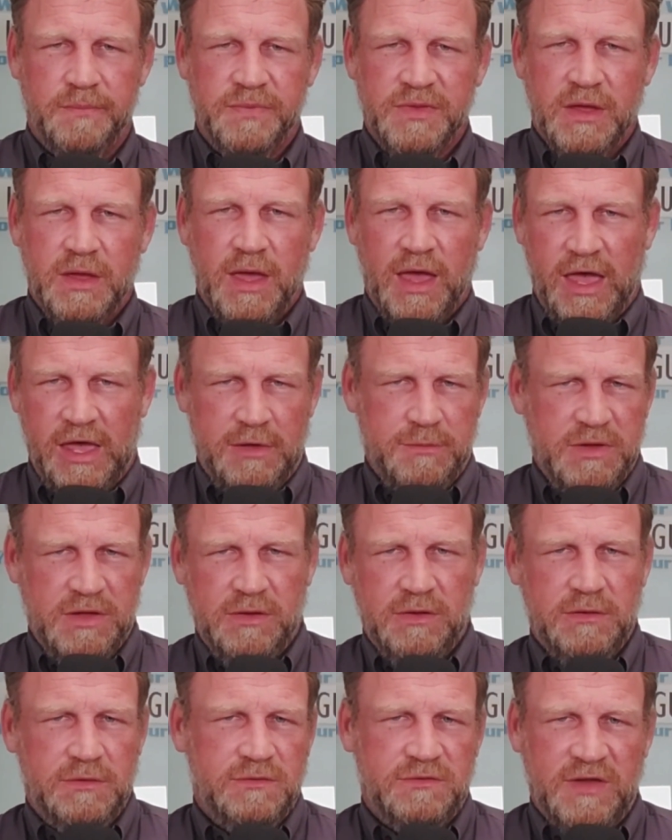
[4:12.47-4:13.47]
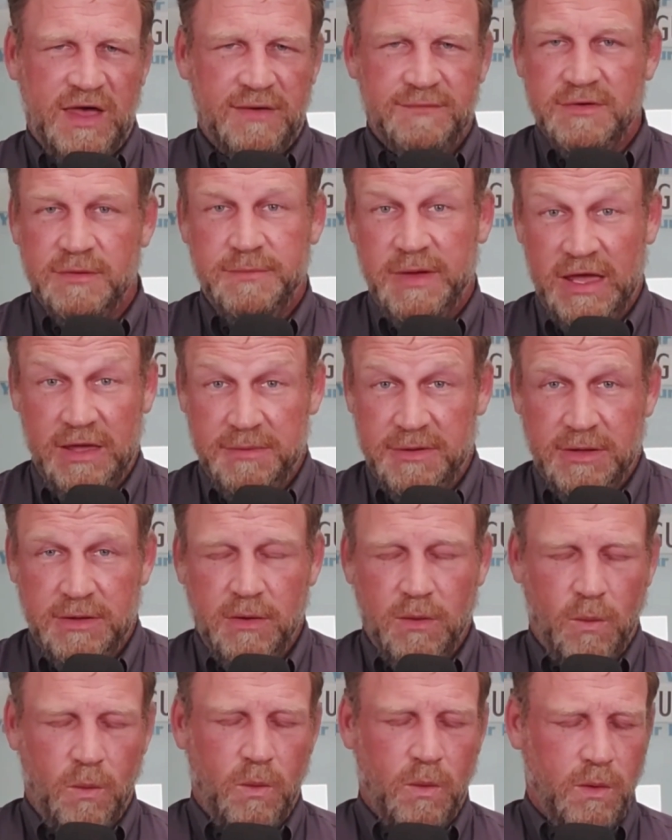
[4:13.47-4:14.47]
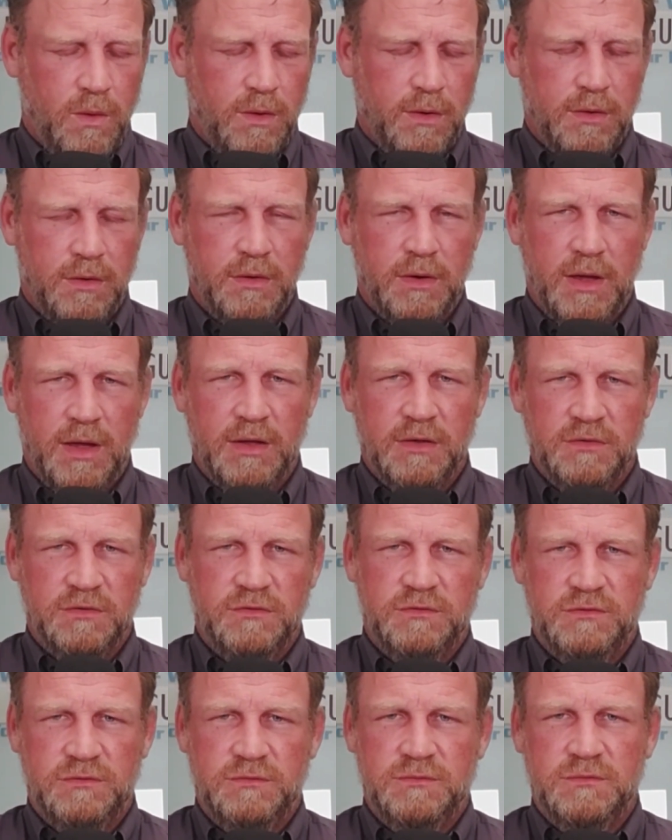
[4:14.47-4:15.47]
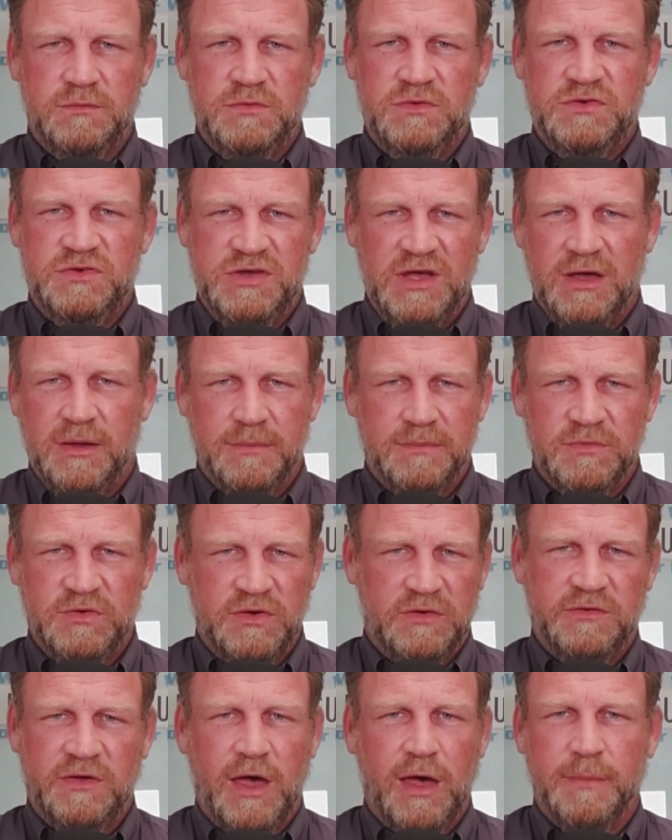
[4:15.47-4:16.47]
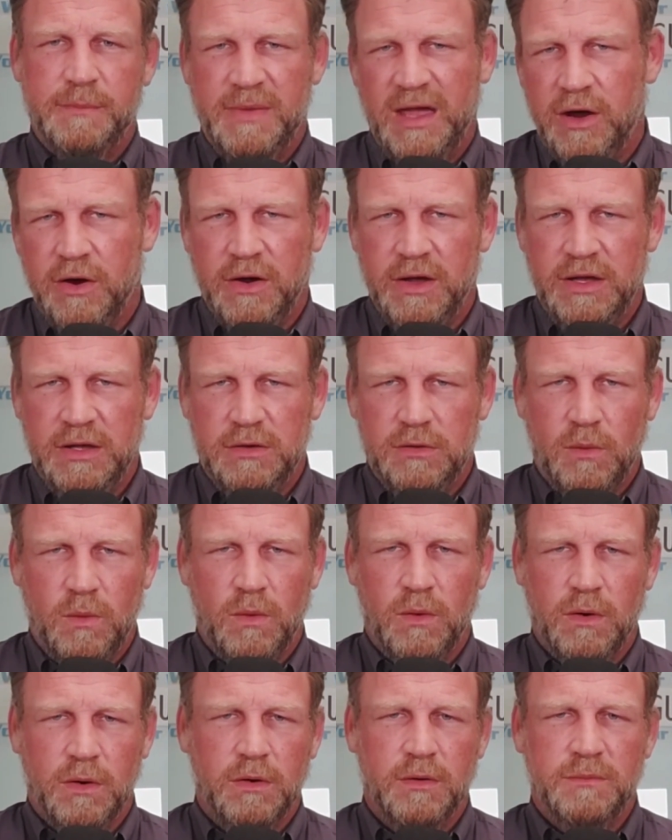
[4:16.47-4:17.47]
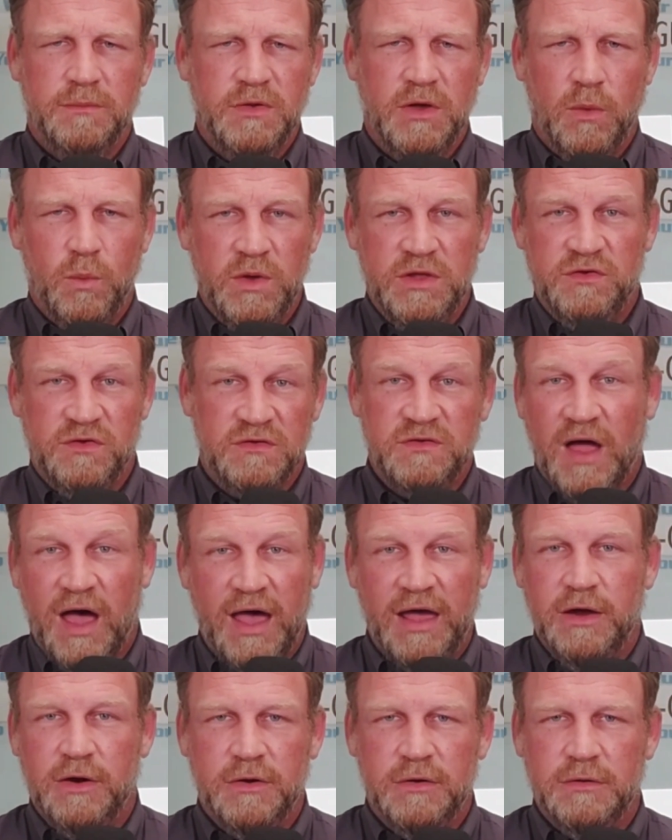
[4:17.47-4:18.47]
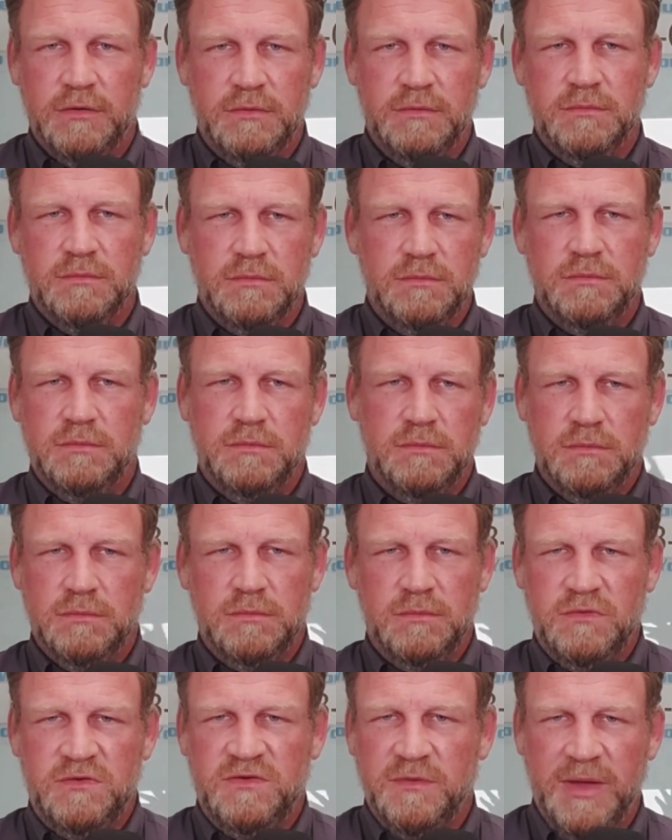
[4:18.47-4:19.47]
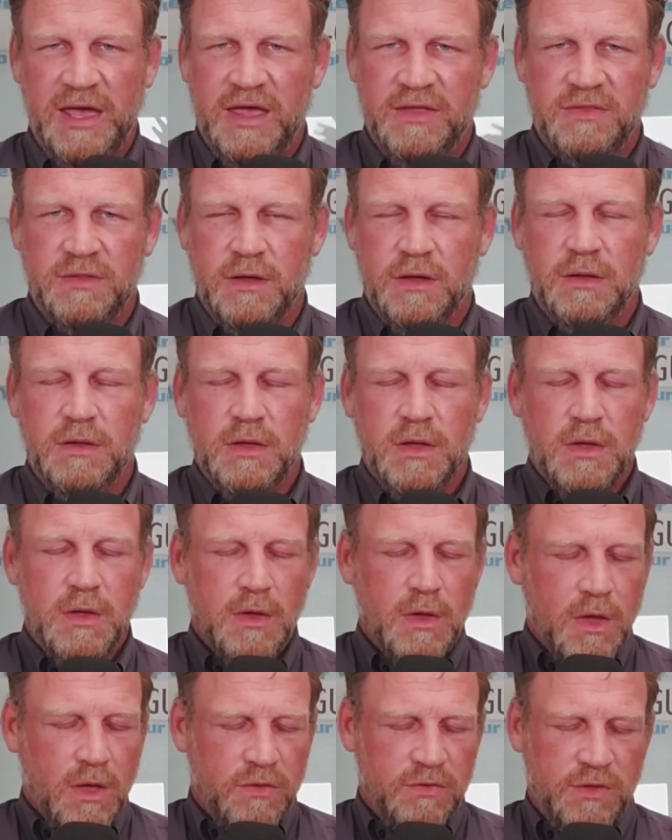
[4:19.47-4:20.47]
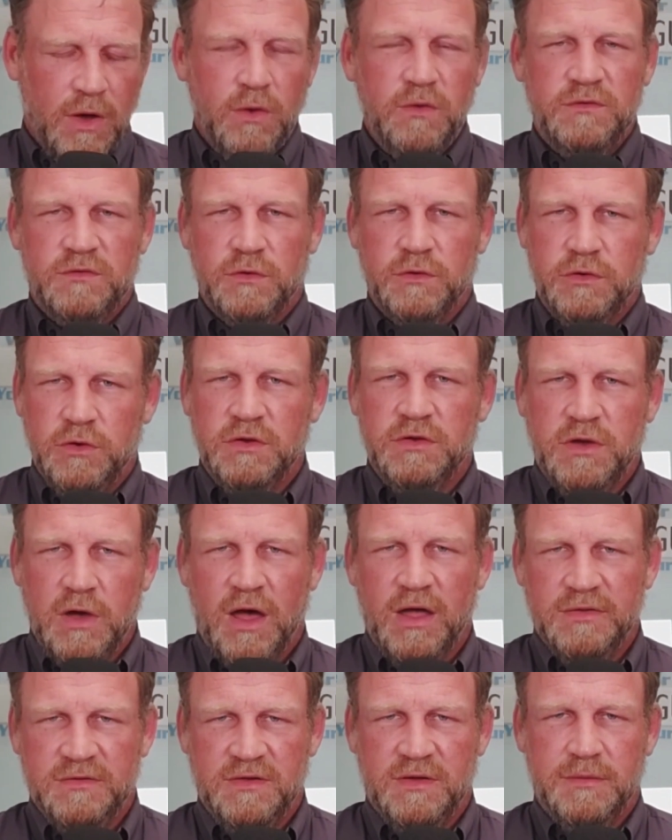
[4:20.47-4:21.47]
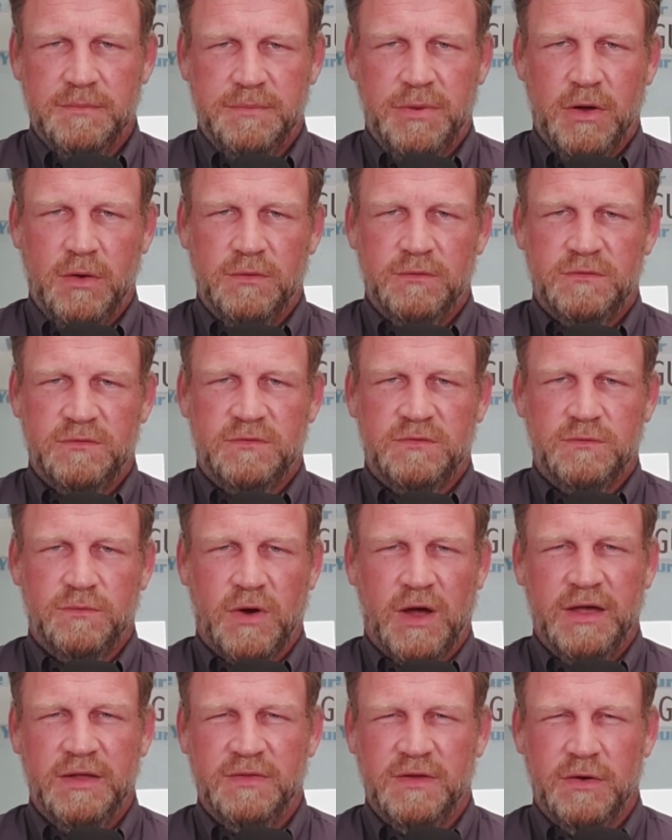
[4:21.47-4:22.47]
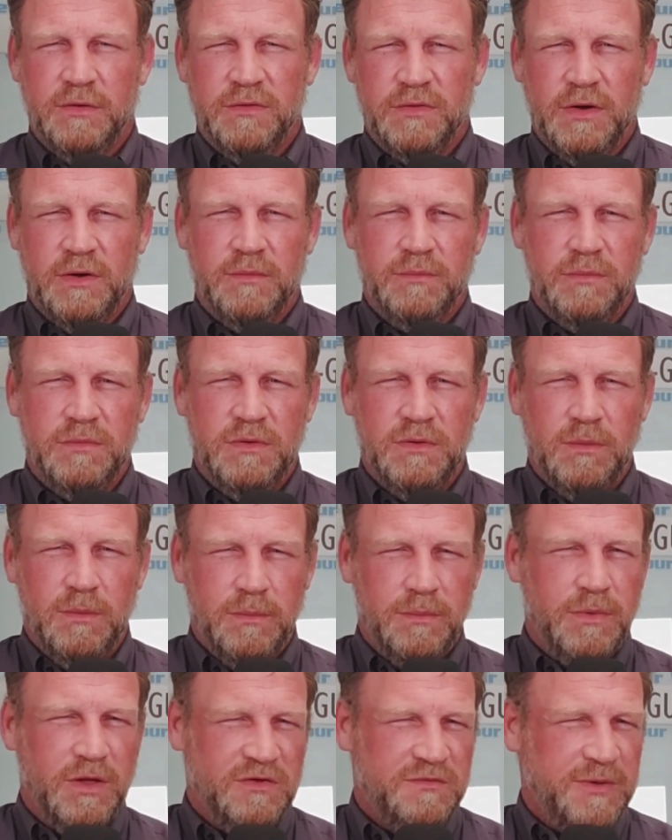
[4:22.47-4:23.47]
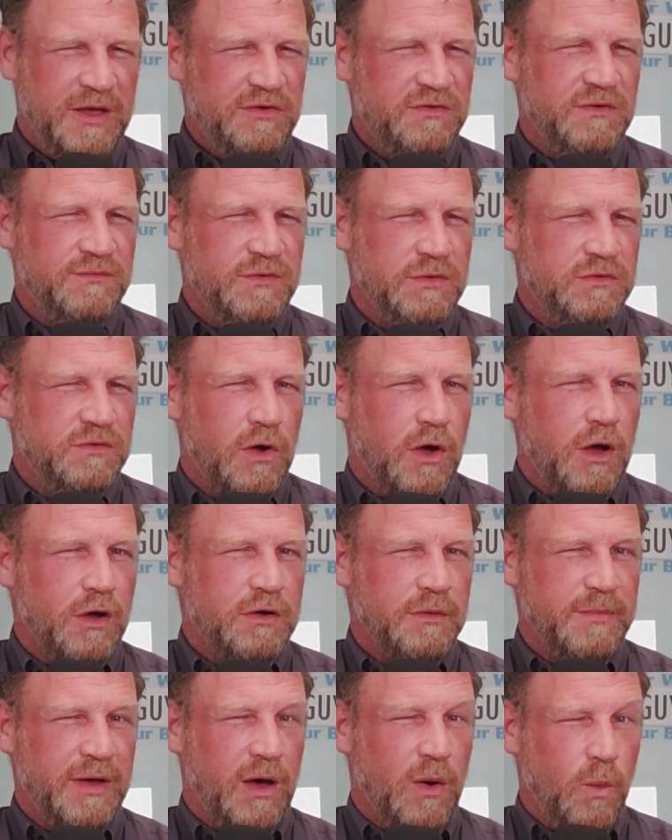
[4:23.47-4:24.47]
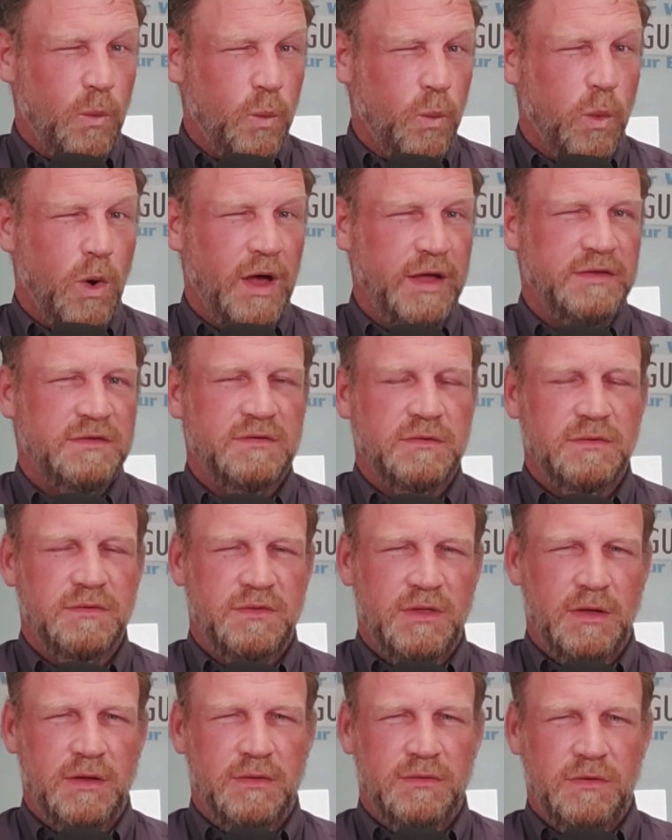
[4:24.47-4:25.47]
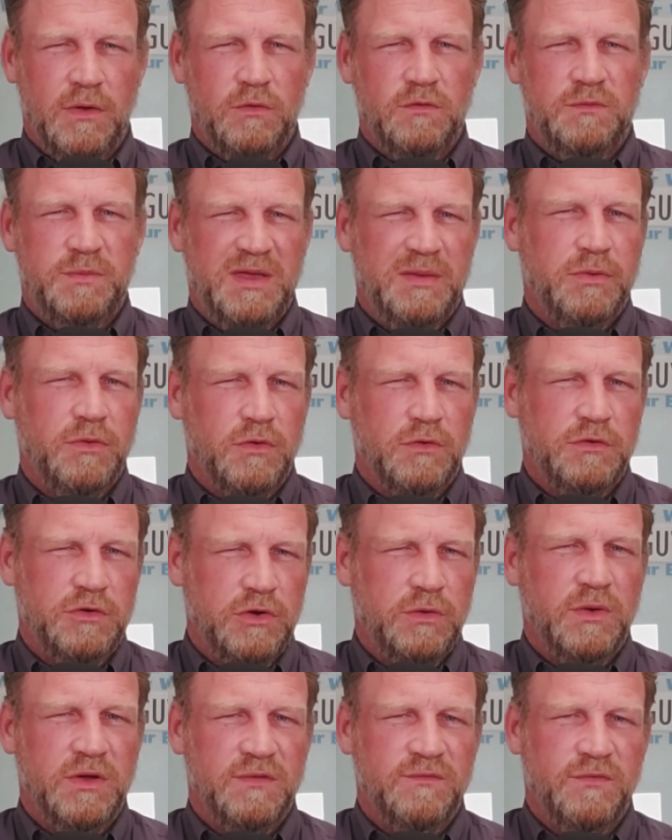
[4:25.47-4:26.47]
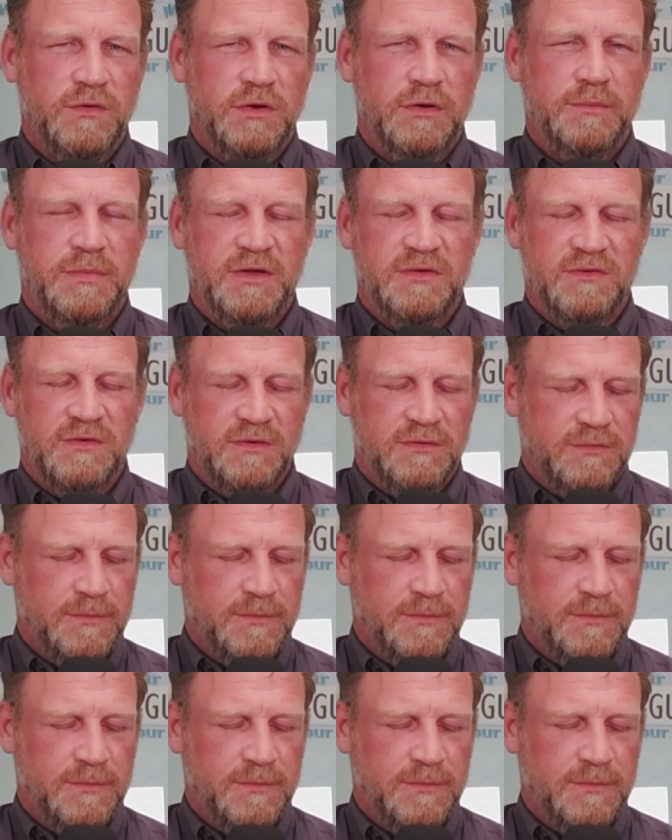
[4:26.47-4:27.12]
Amy's having a baby, or Jim just got married, or we just hired Samantha. Those are good content posts, right? They're especially if you talk about what those people are doing for your business.